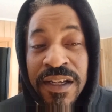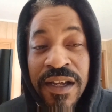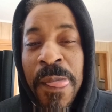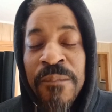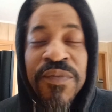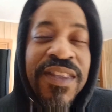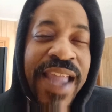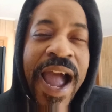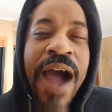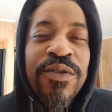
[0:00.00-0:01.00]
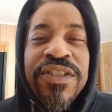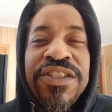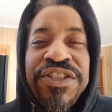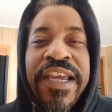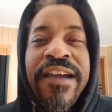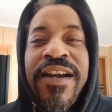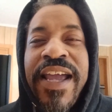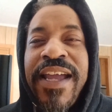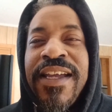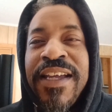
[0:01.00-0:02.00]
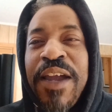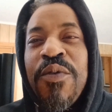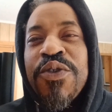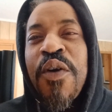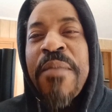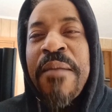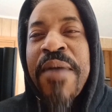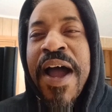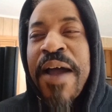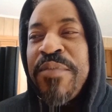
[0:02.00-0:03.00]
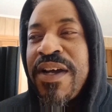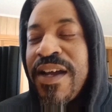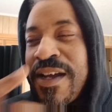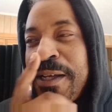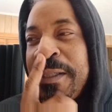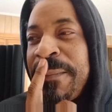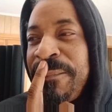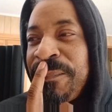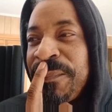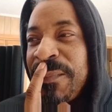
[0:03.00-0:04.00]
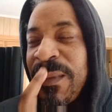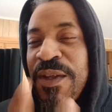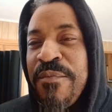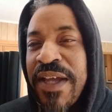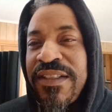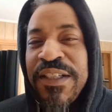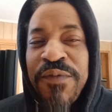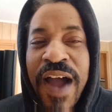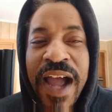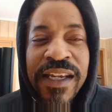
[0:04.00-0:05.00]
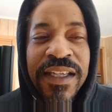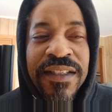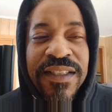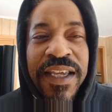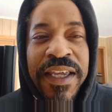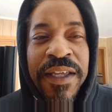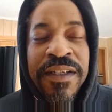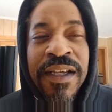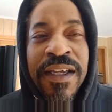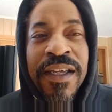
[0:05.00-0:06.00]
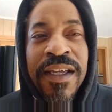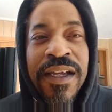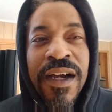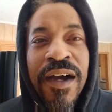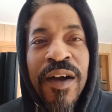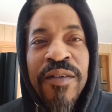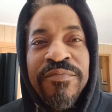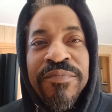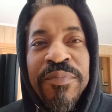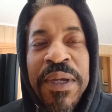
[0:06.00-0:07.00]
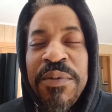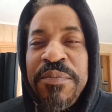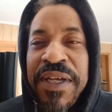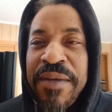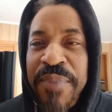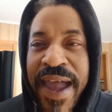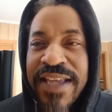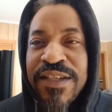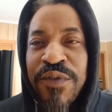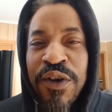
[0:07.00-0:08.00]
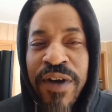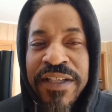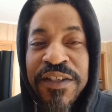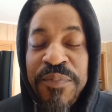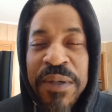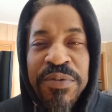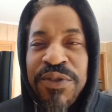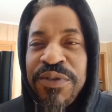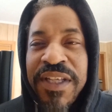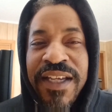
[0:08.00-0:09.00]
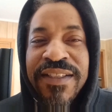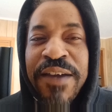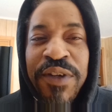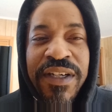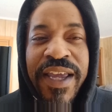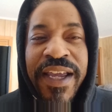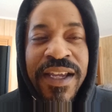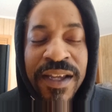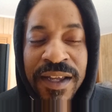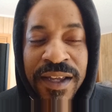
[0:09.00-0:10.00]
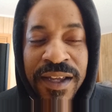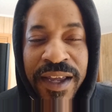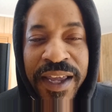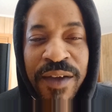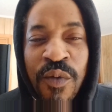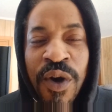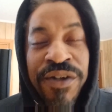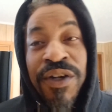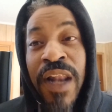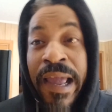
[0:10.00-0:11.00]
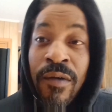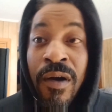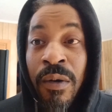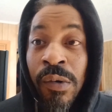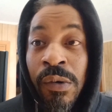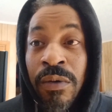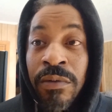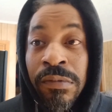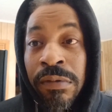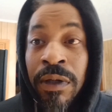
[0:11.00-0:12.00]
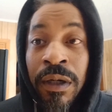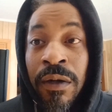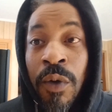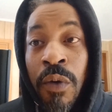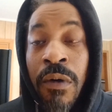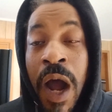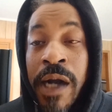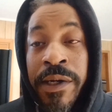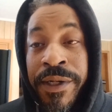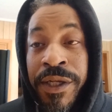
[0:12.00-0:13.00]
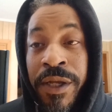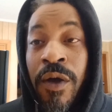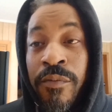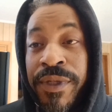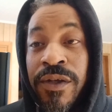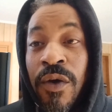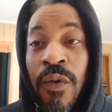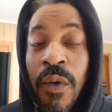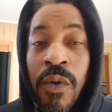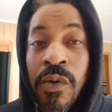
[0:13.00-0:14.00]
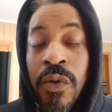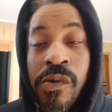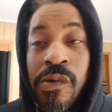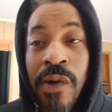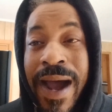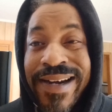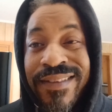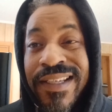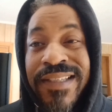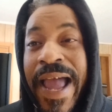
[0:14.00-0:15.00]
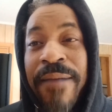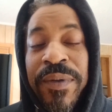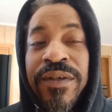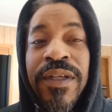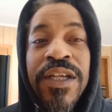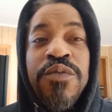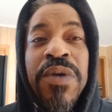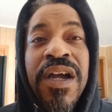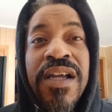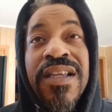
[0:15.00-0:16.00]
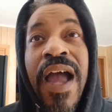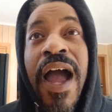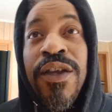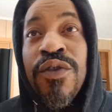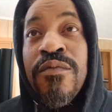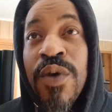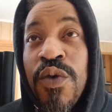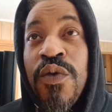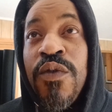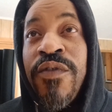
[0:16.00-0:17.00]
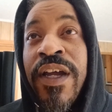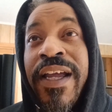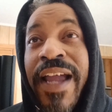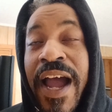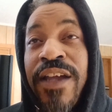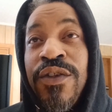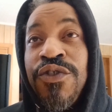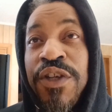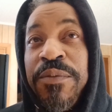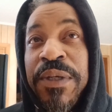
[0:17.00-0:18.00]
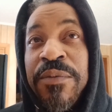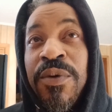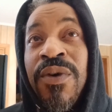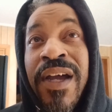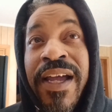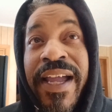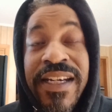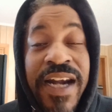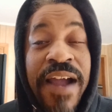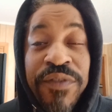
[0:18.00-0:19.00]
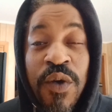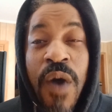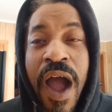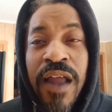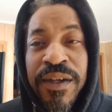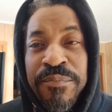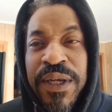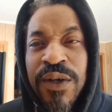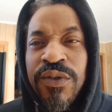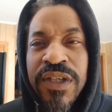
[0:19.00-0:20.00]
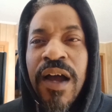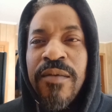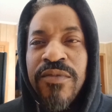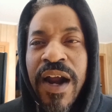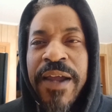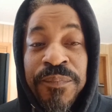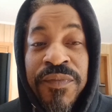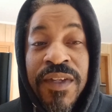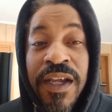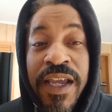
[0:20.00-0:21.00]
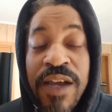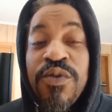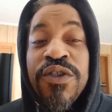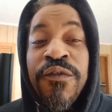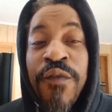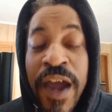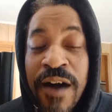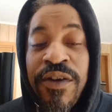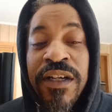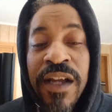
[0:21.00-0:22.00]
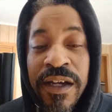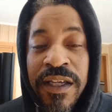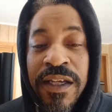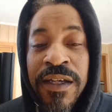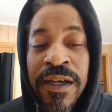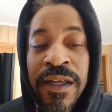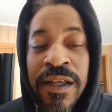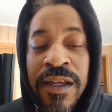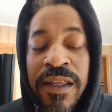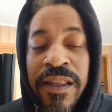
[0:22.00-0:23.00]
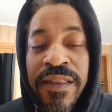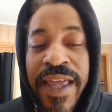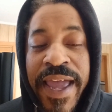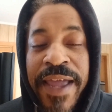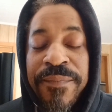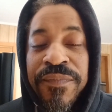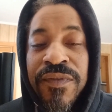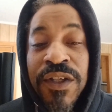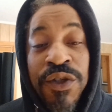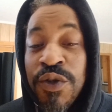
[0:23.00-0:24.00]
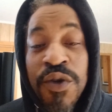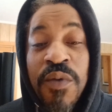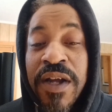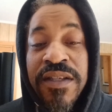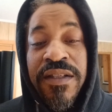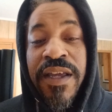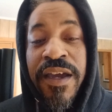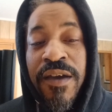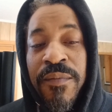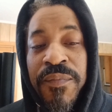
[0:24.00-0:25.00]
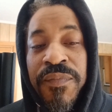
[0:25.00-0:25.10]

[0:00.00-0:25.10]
Wow. That I was just sharing that it was on my mind because domestic violence and um, people being passive aggressive, people do things every day and wonder like, oh, why did he kill me? Or oh, why did this happen? It's because of how you move and how you treat people. And then after a while, it builds up, right? He was very lucky that the dude wasn't there.